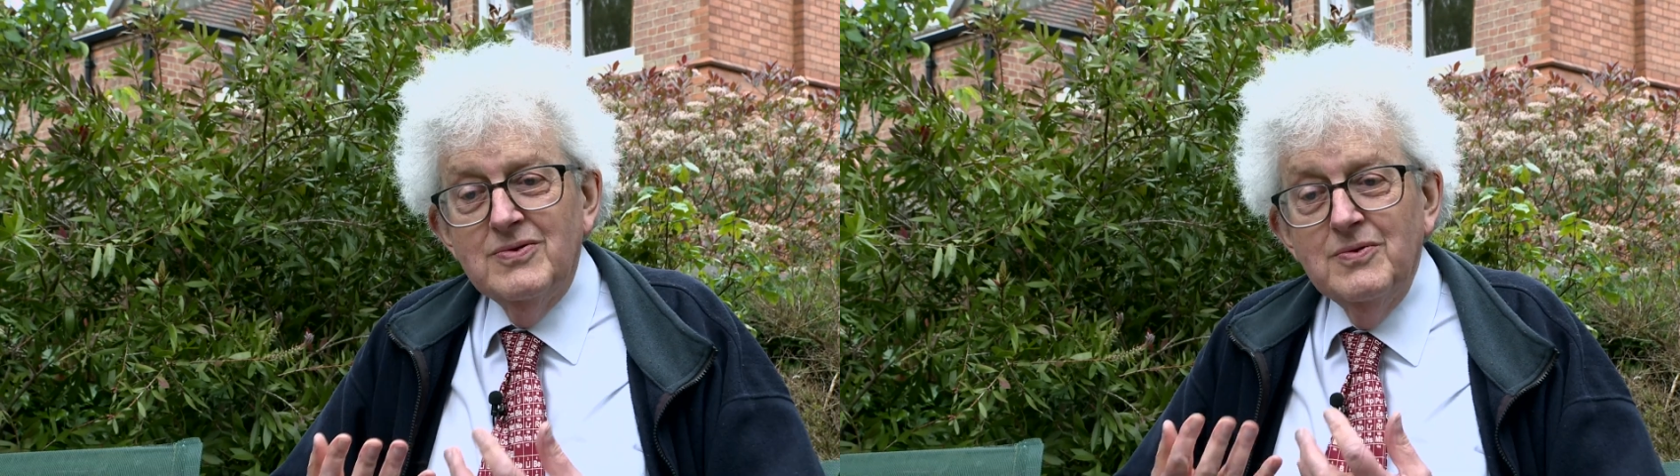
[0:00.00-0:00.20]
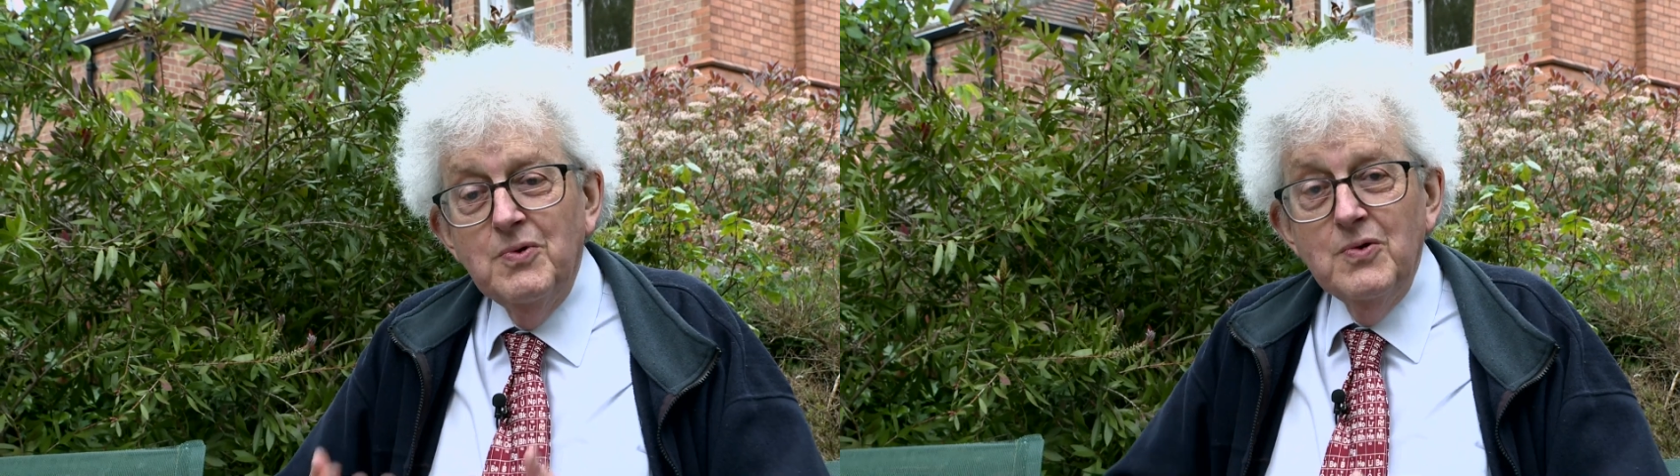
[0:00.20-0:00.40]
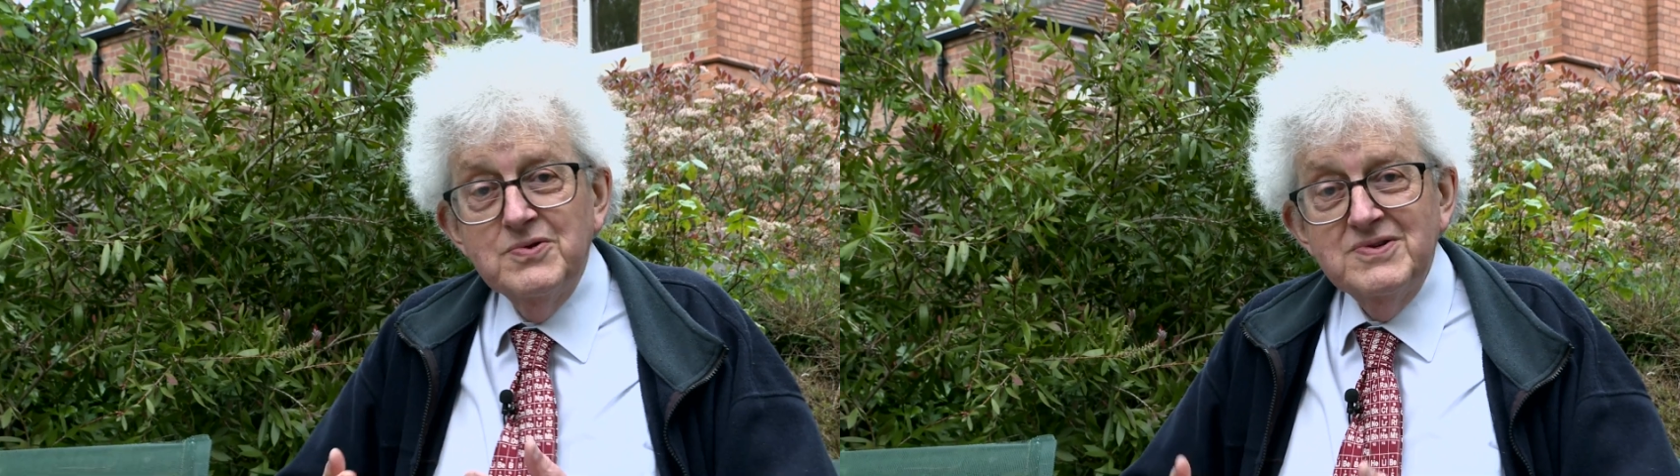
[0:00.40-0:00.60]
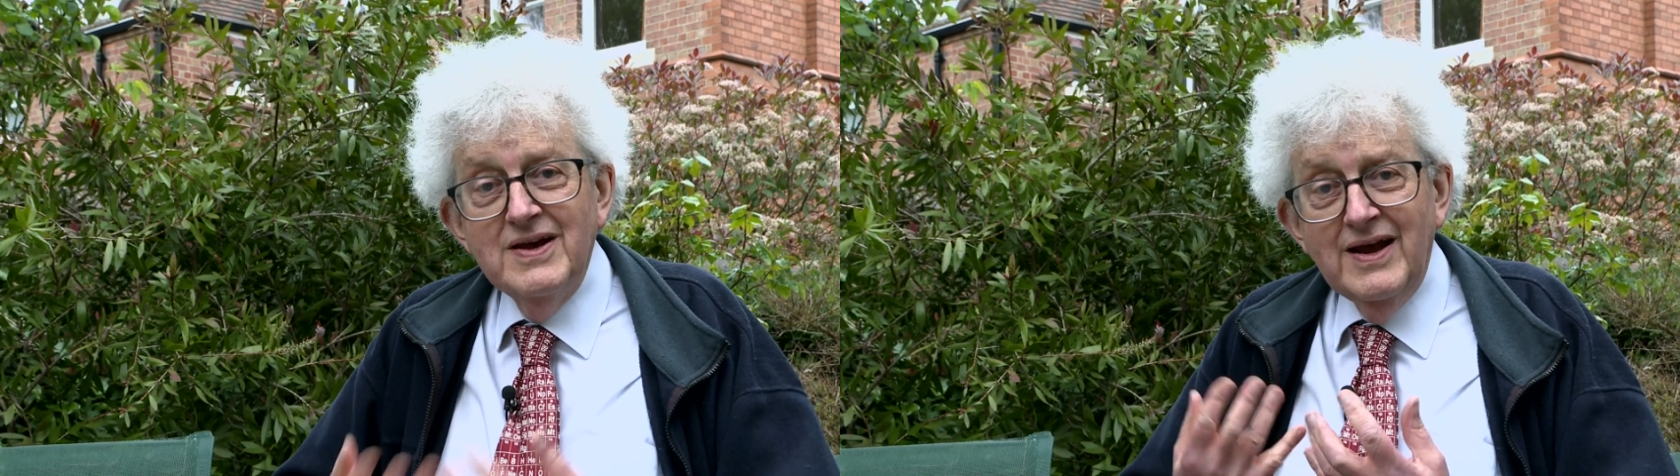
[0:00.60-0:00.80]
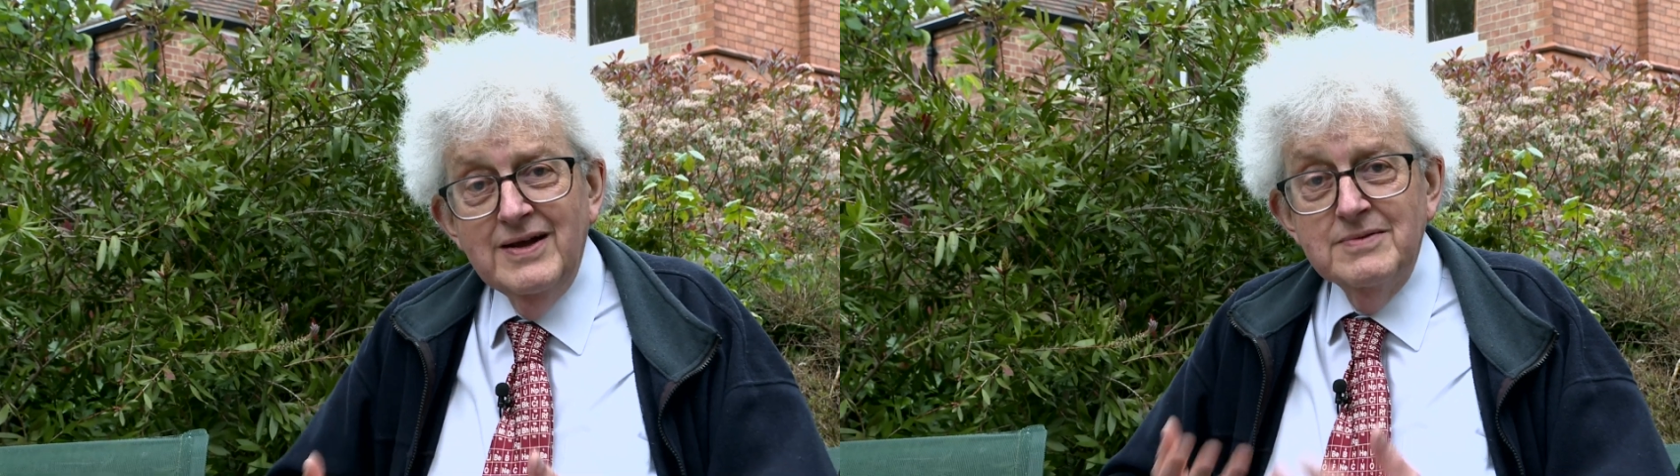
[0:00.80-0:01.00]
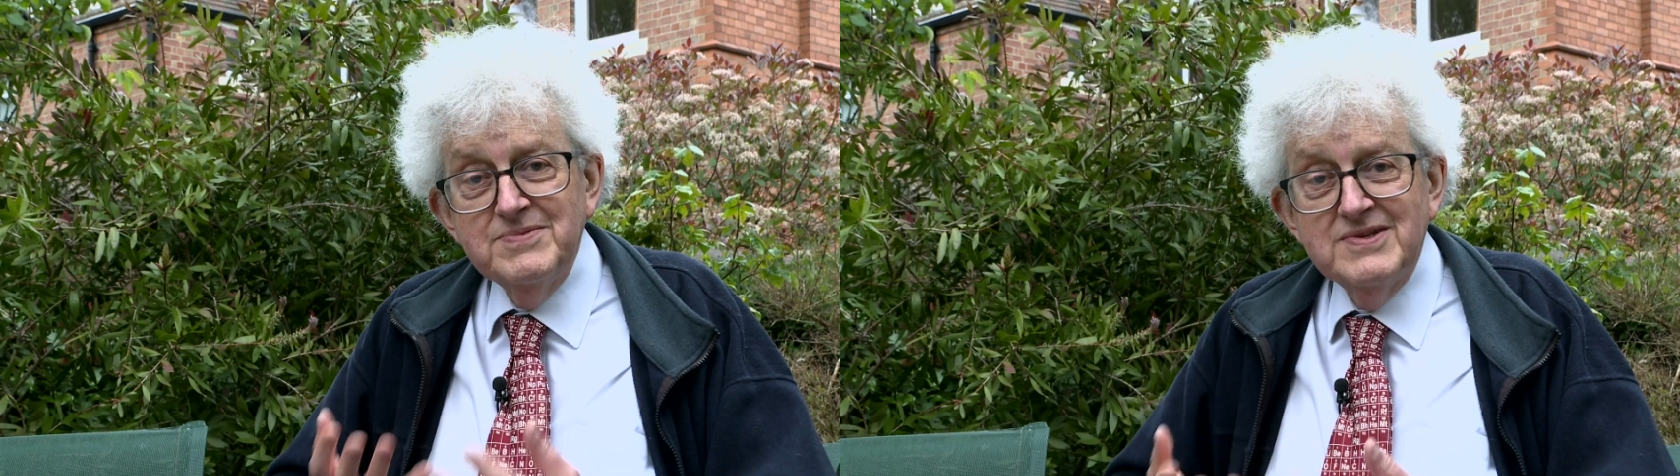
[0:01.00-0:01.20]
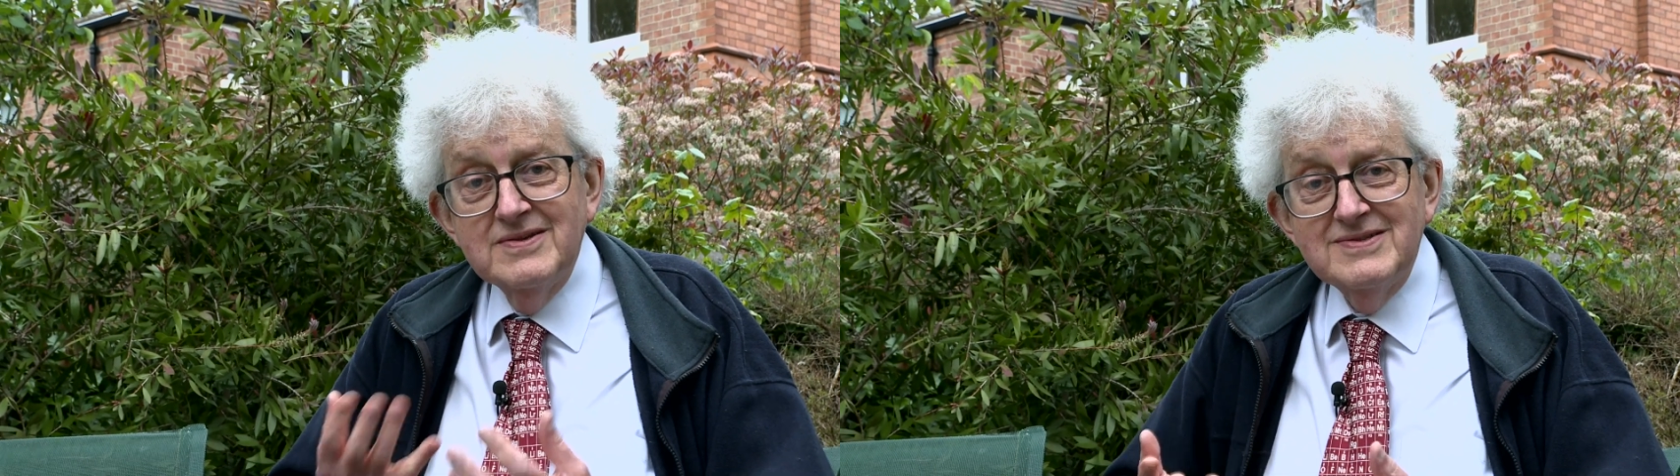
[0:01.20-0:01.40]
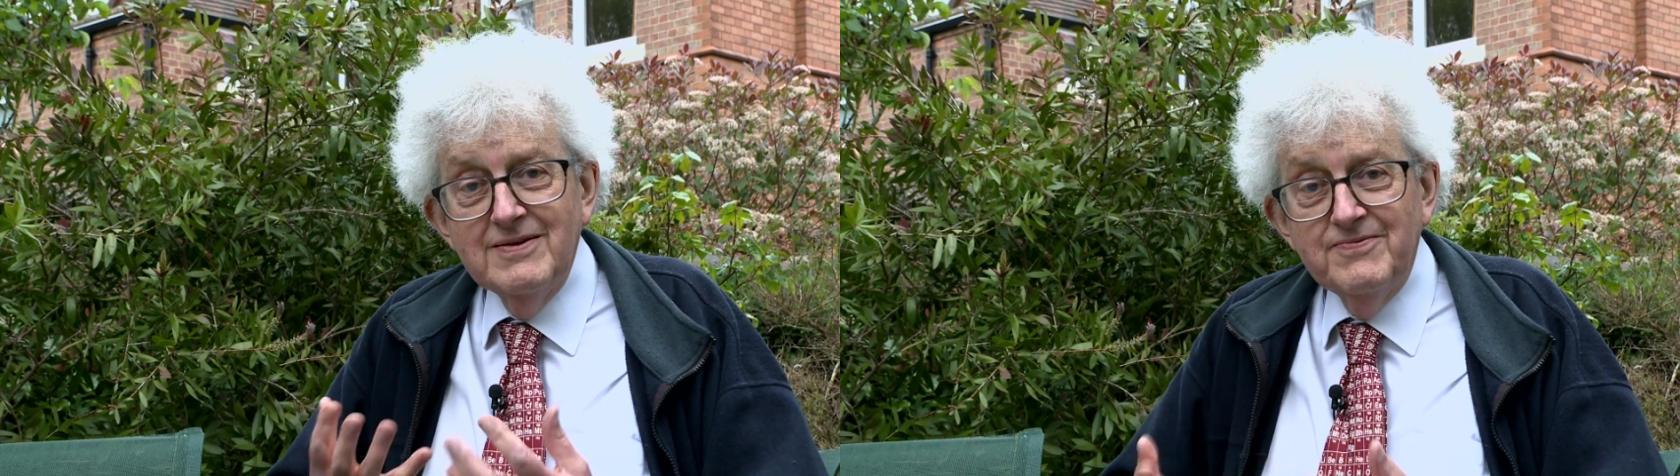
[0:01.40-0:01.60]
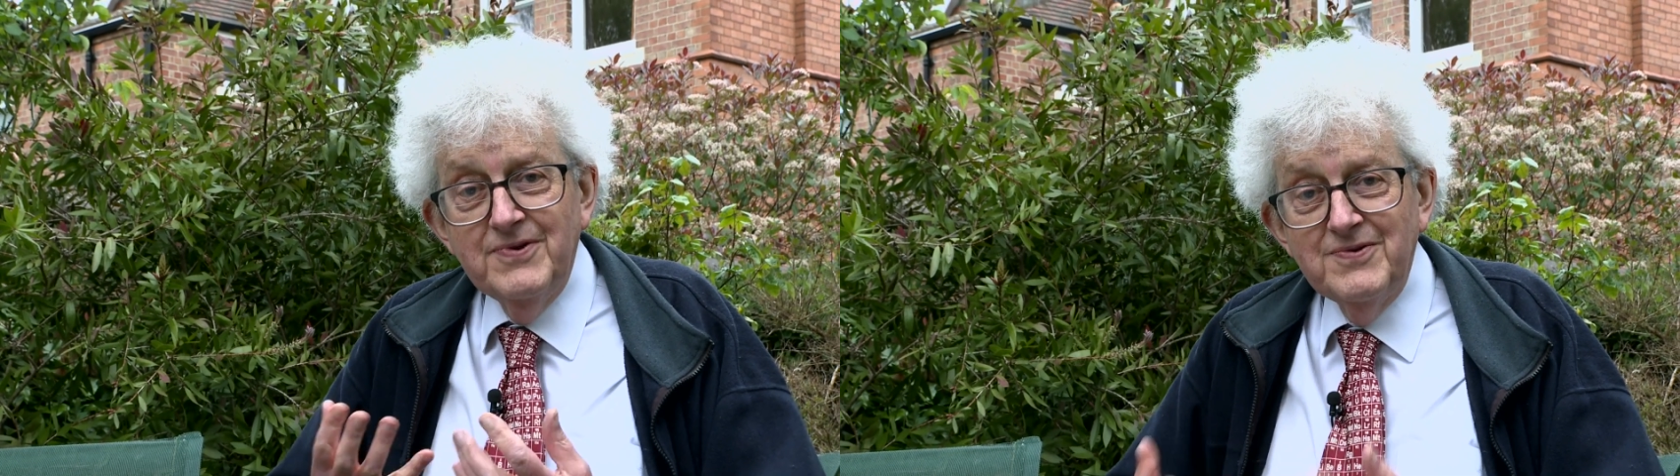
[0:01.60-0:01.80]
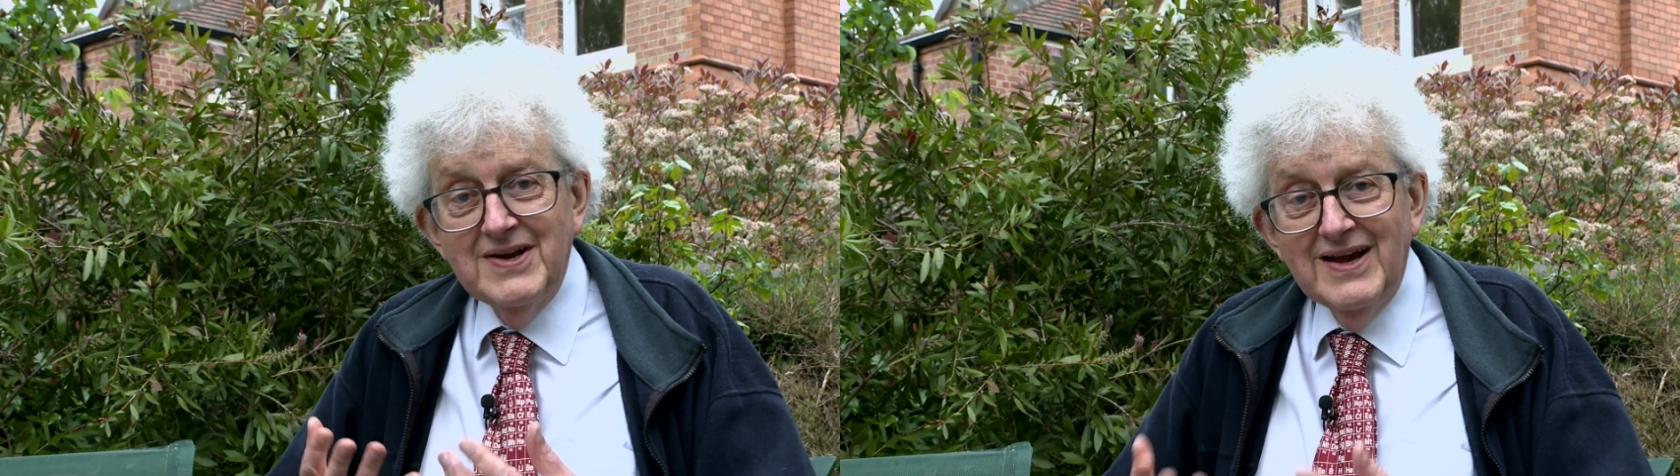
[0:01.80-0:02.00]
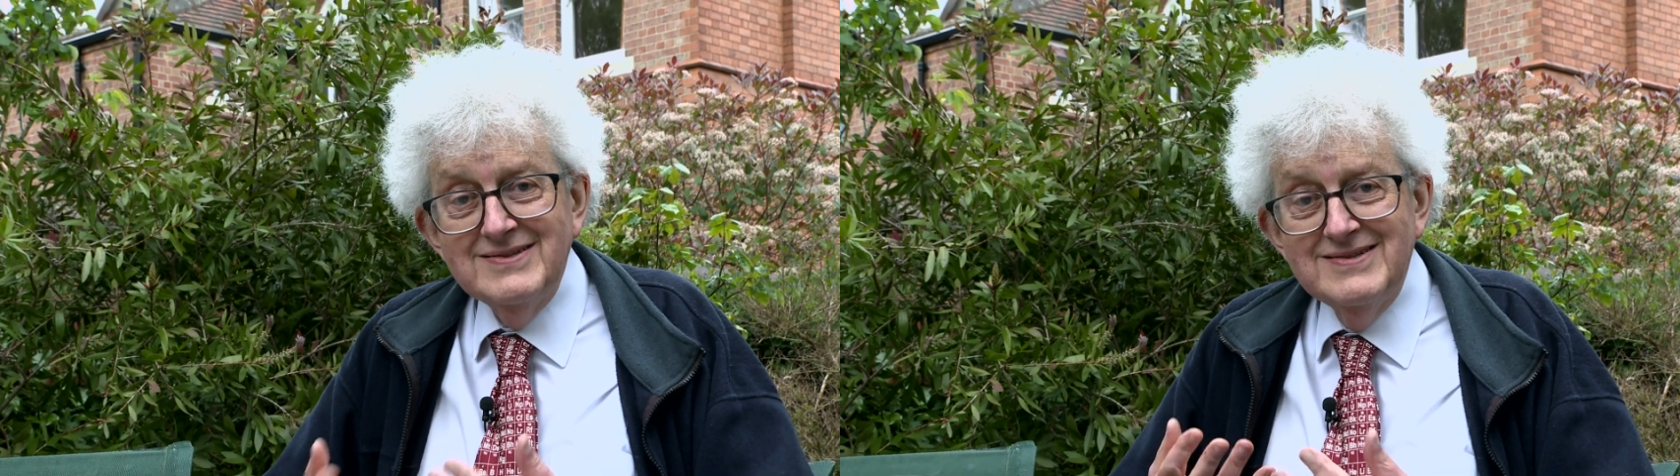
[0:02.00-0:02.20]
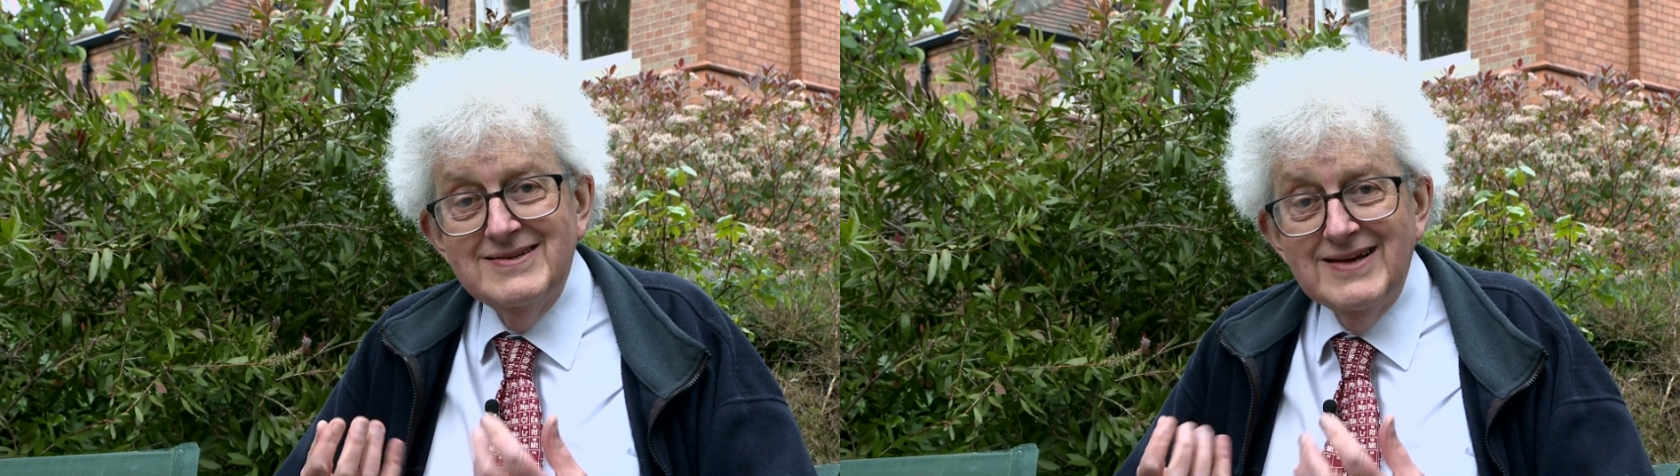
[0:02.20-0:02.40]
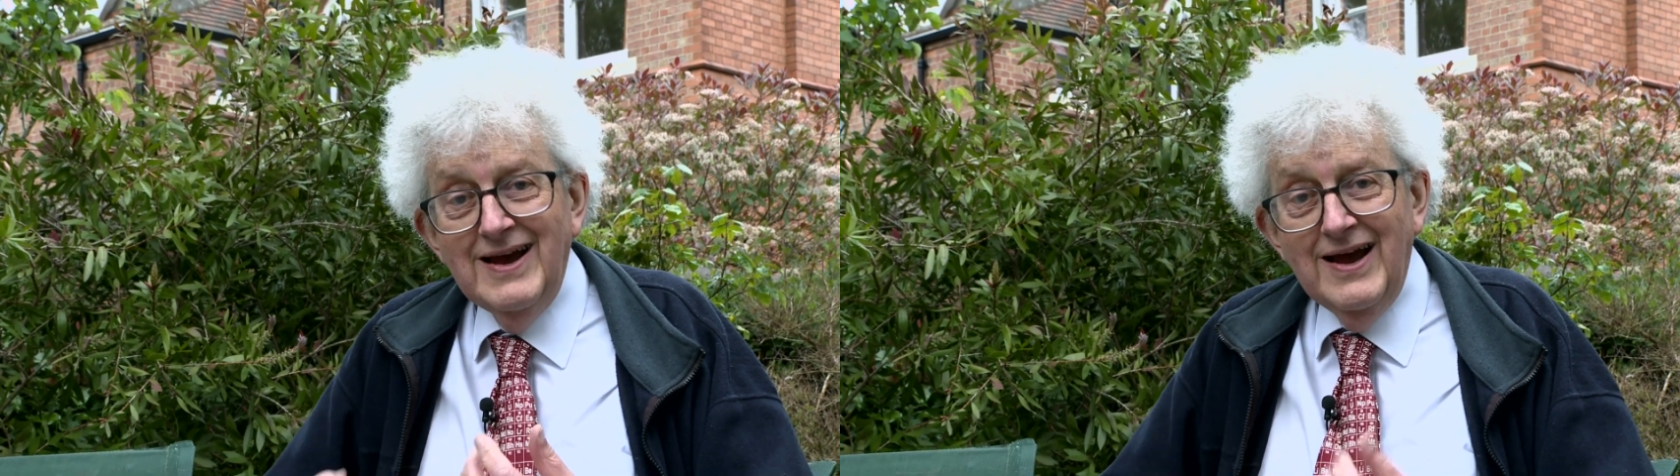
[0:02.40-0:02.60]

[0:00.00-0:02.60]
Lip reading: The water helps the sulfuric acid to